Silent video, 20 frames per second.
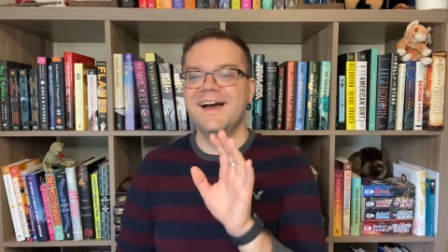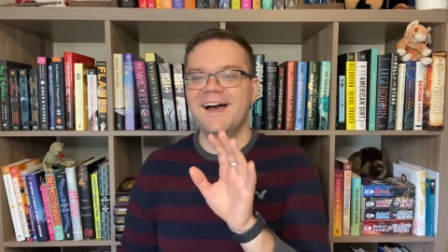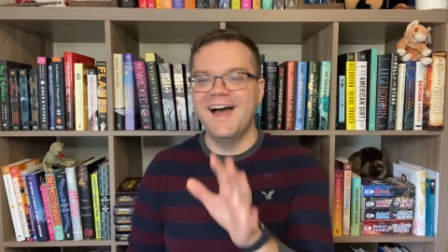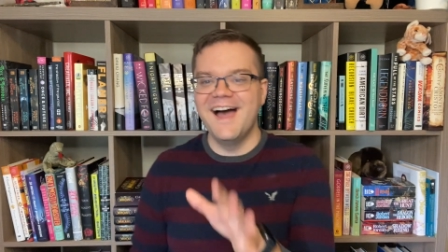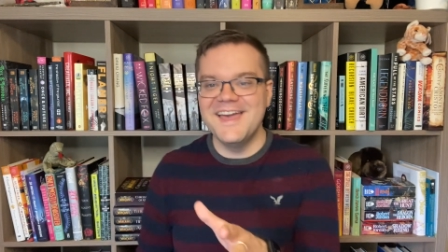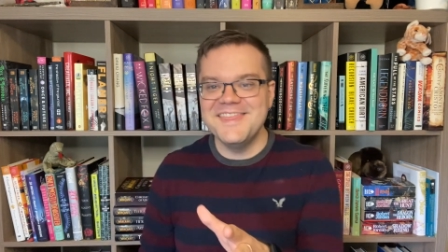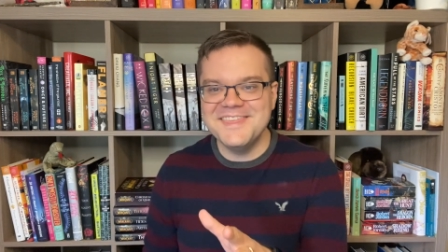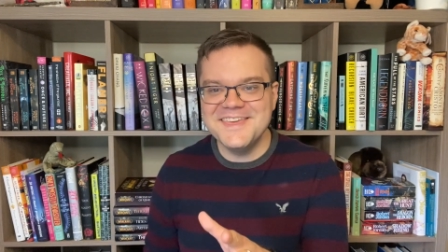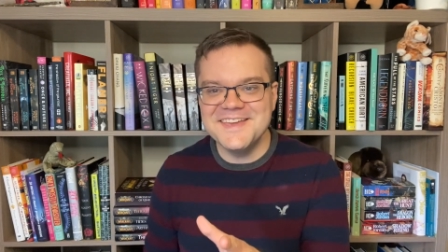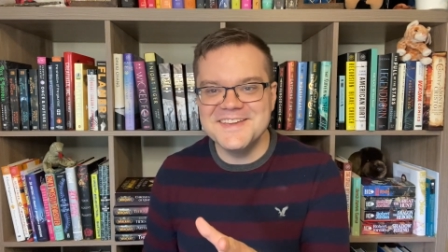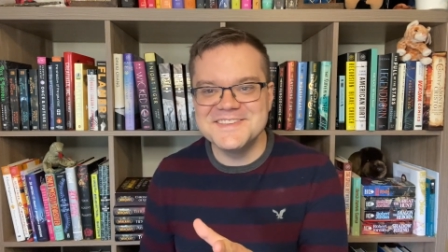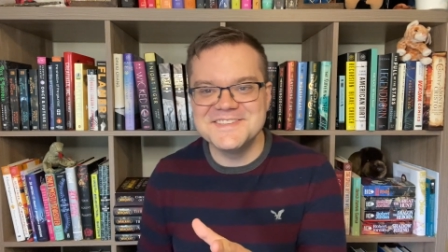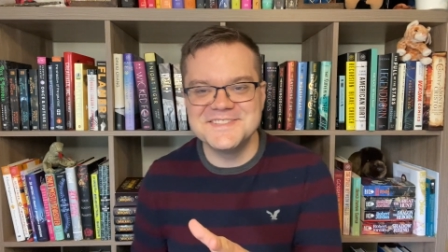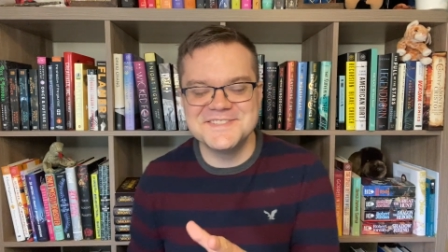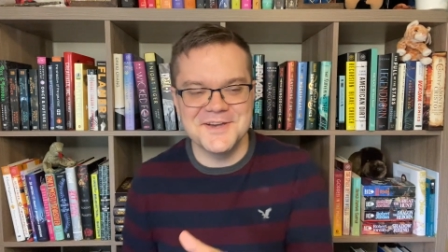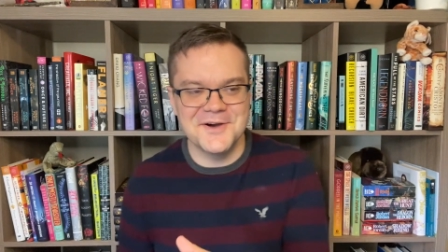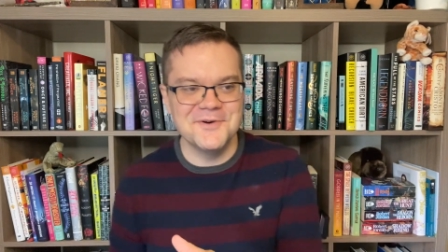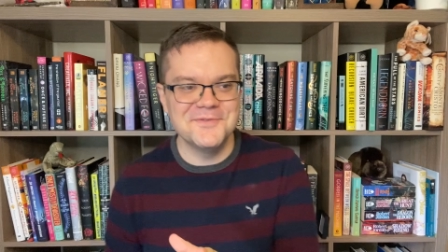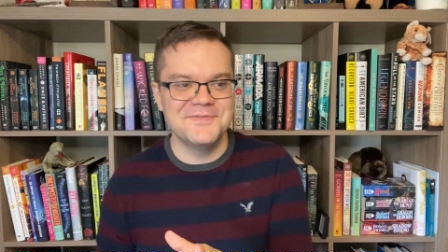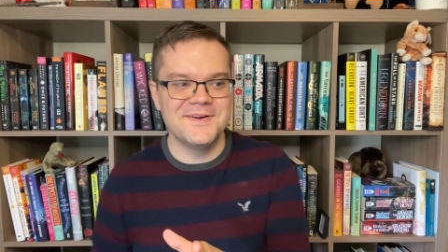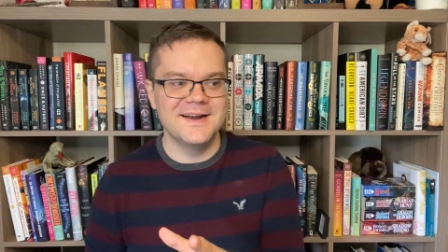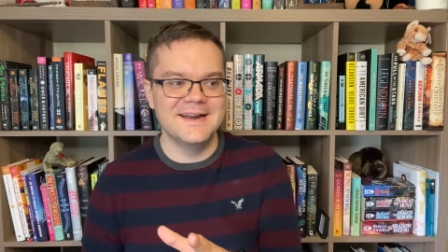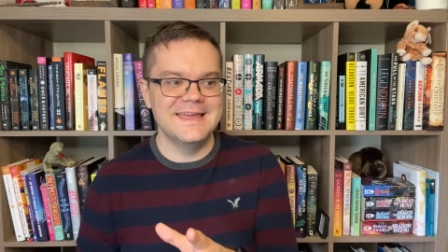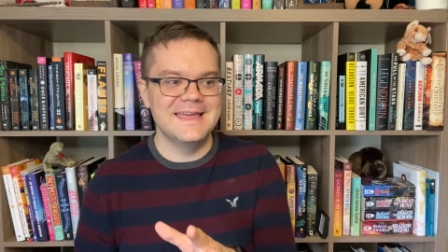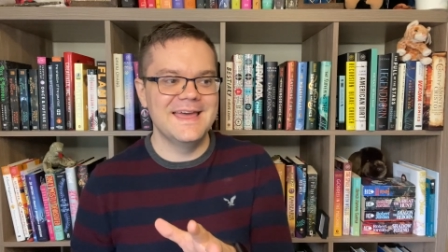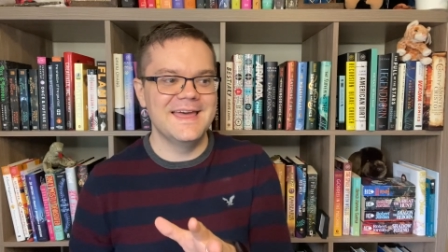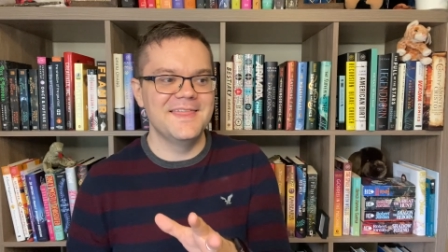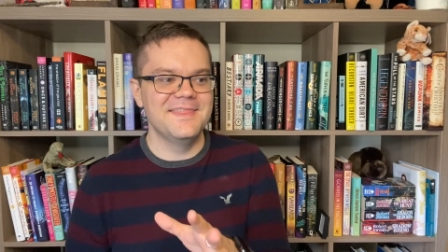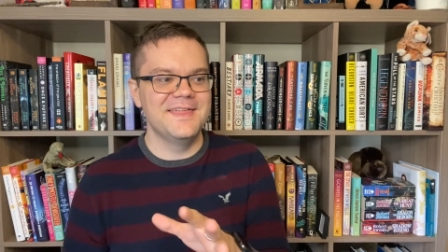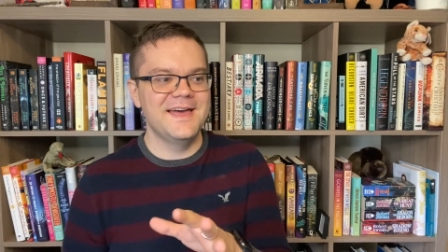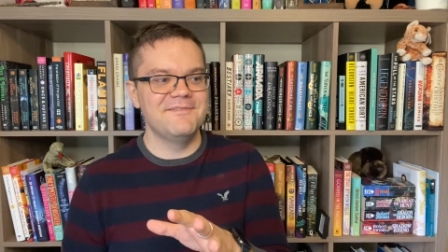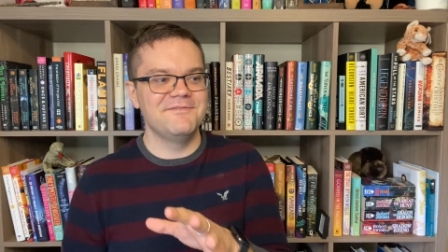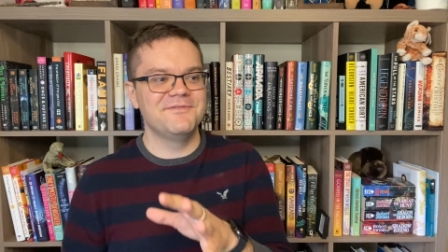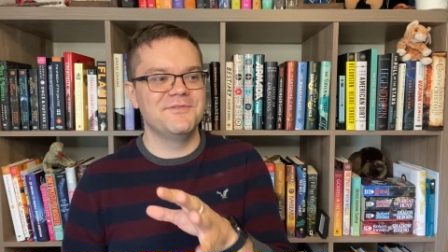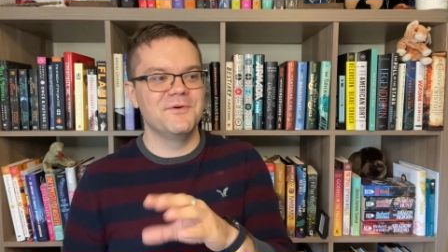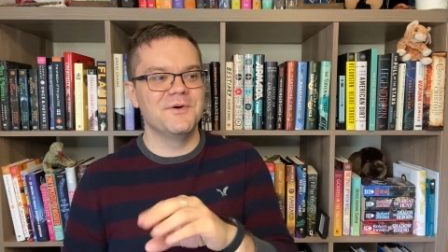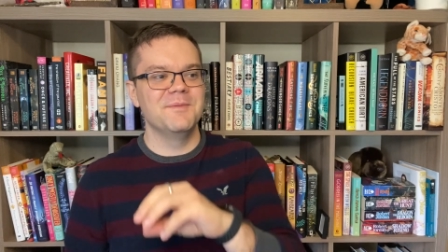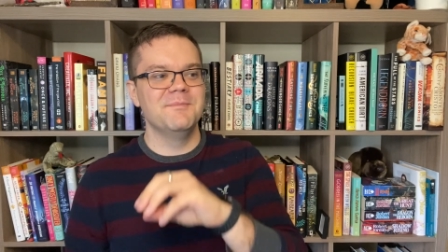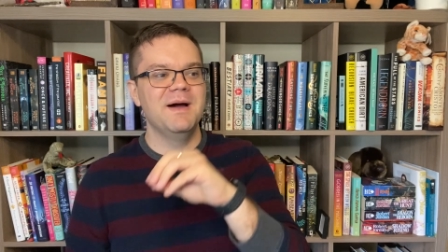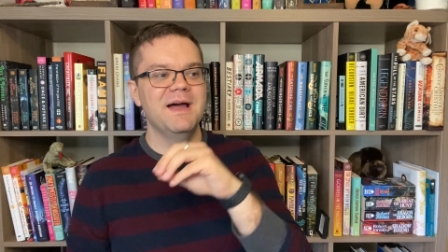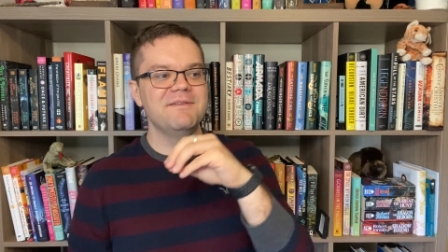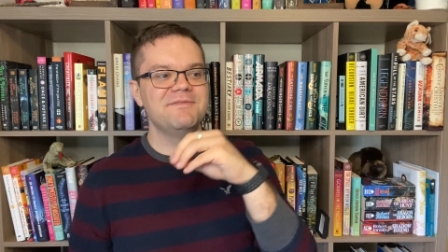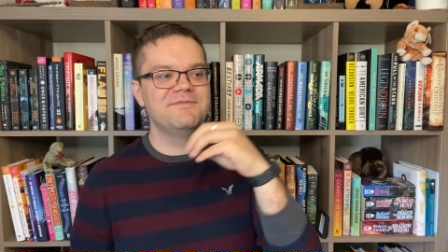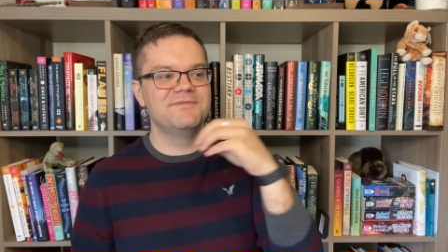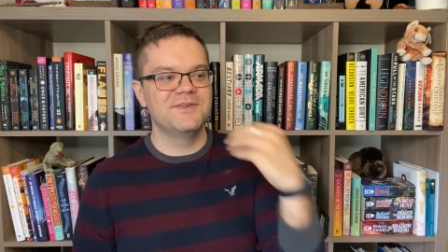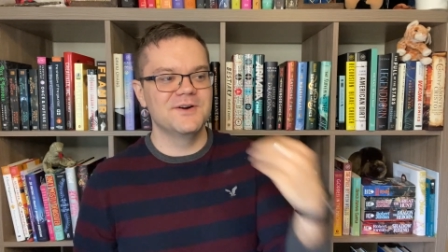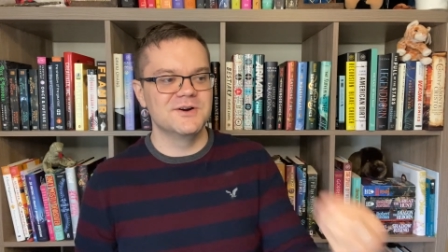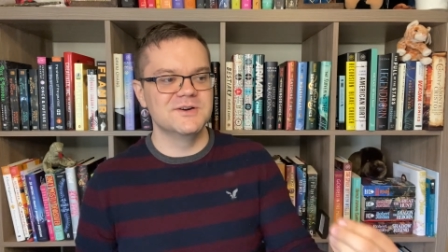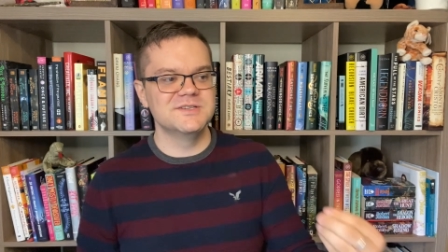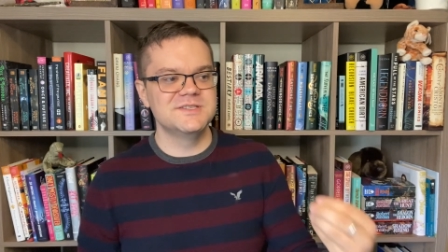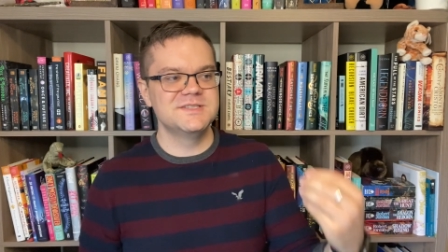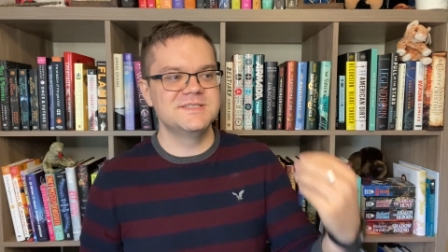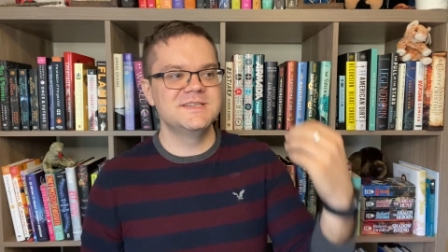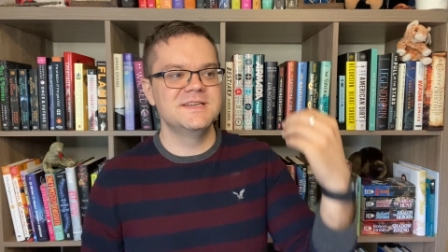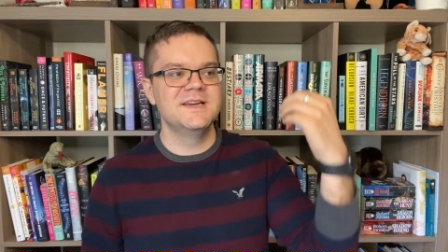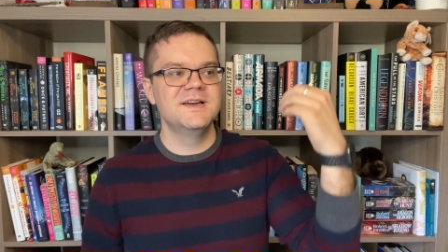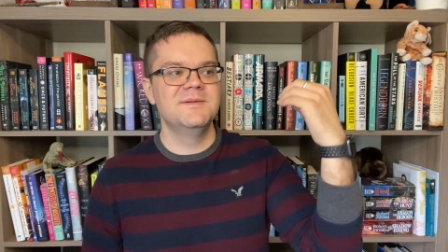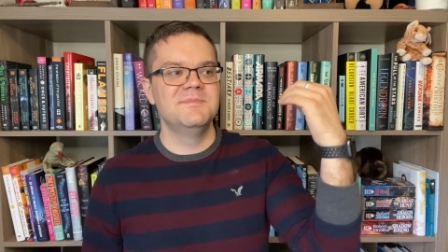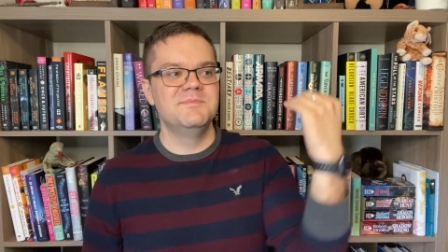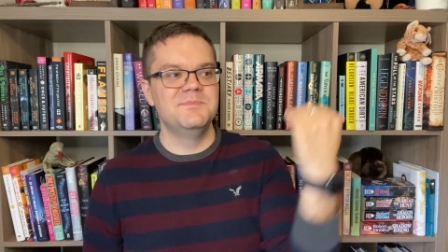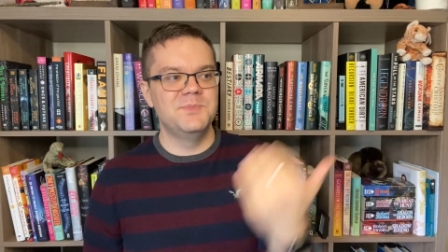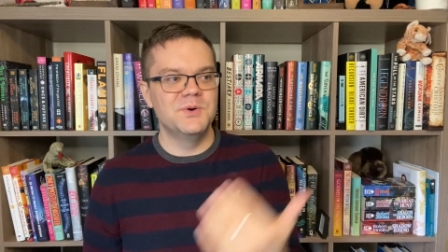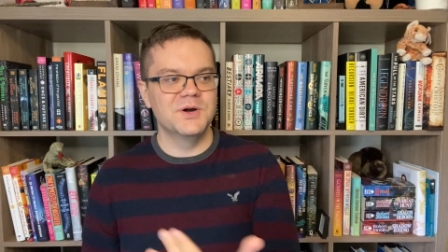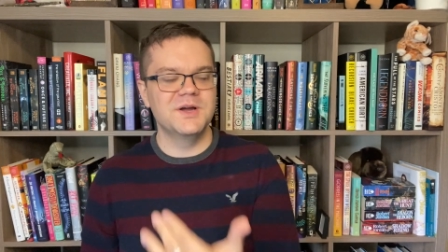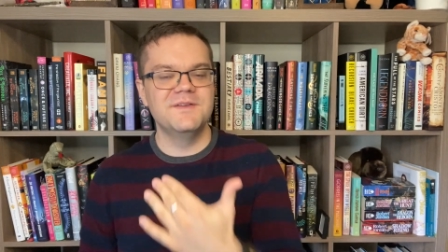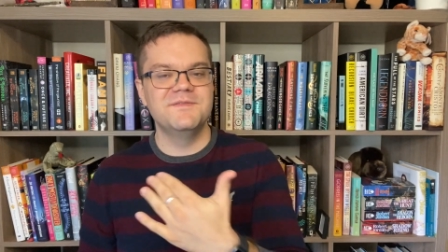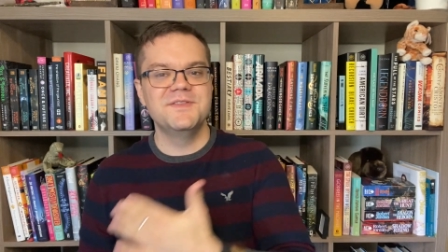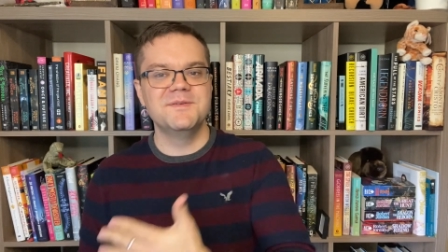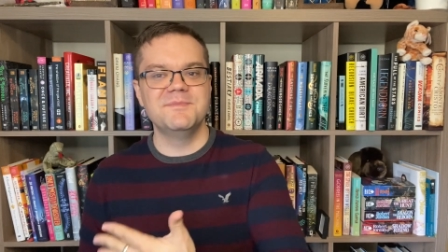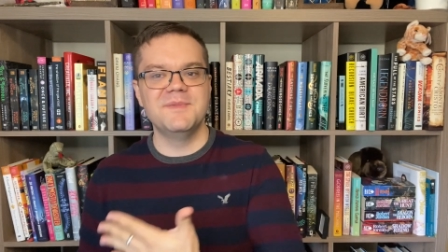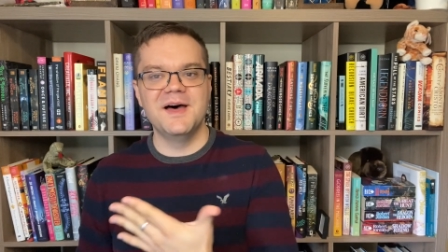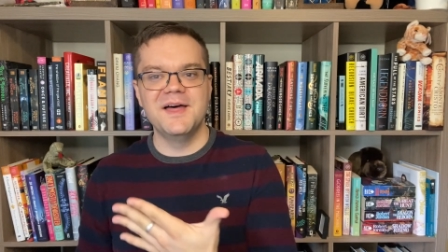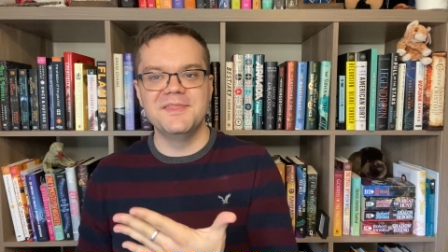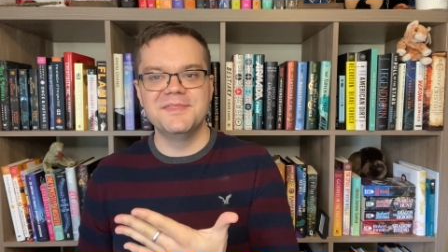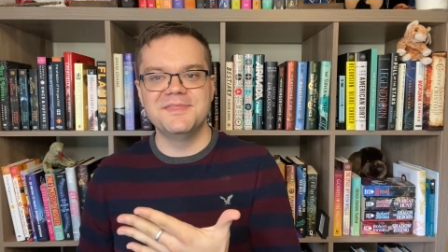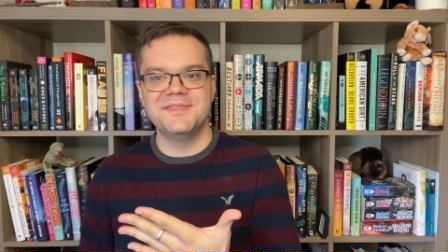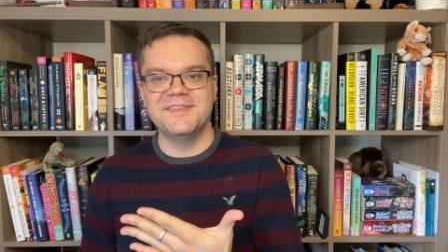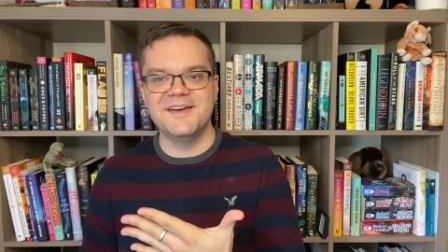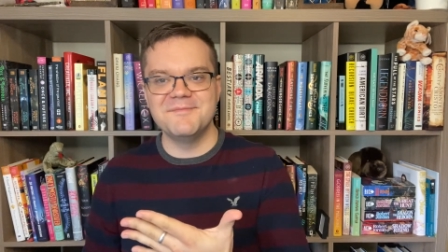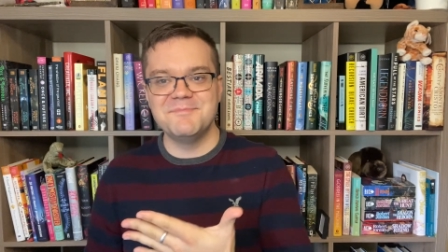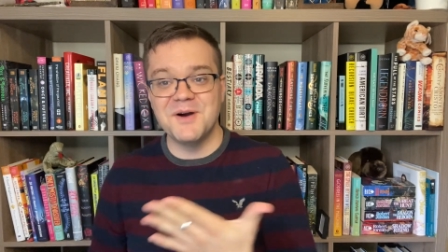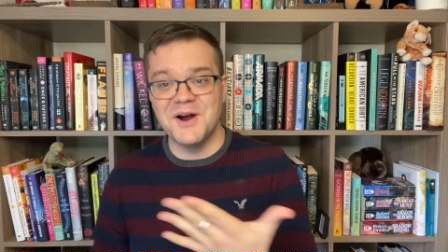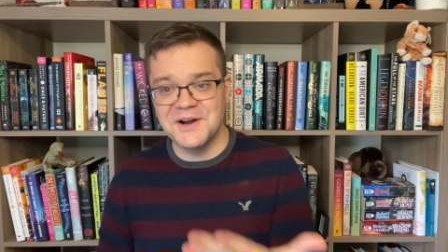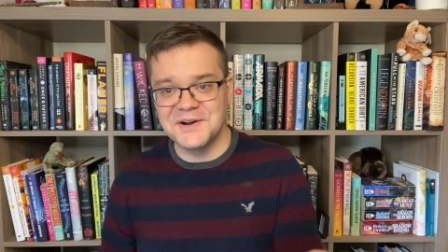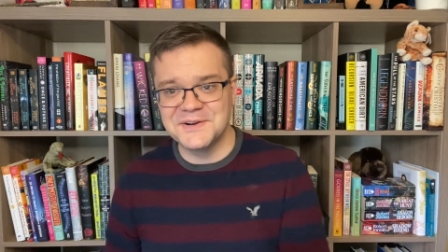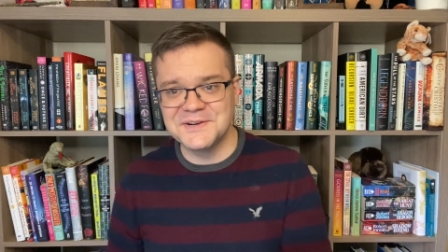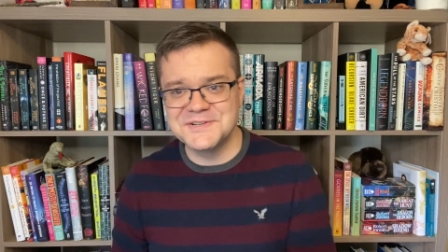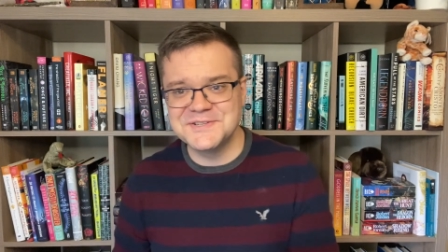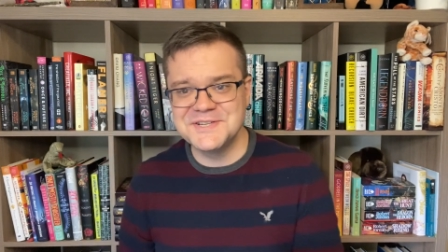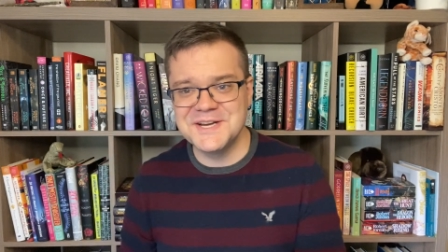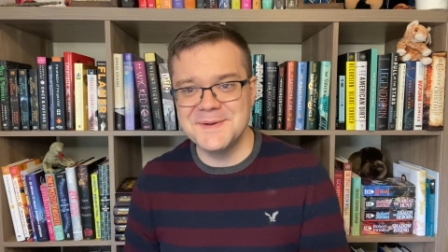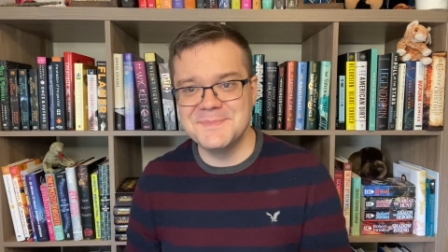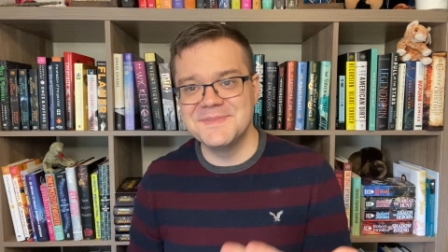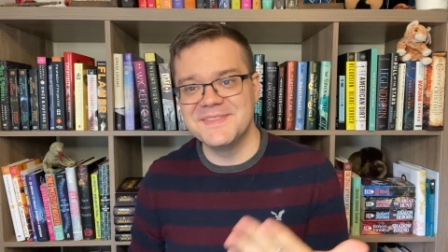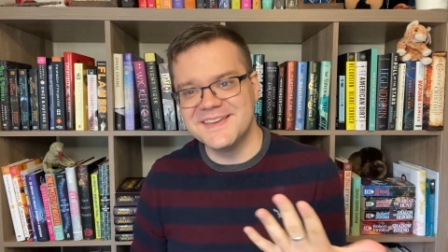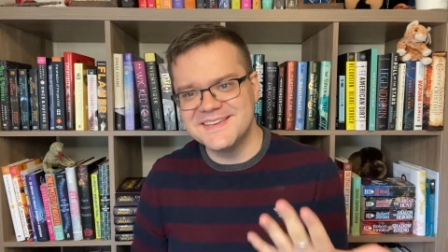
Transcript: I think it's so funny that for my first Book of the Month partnership,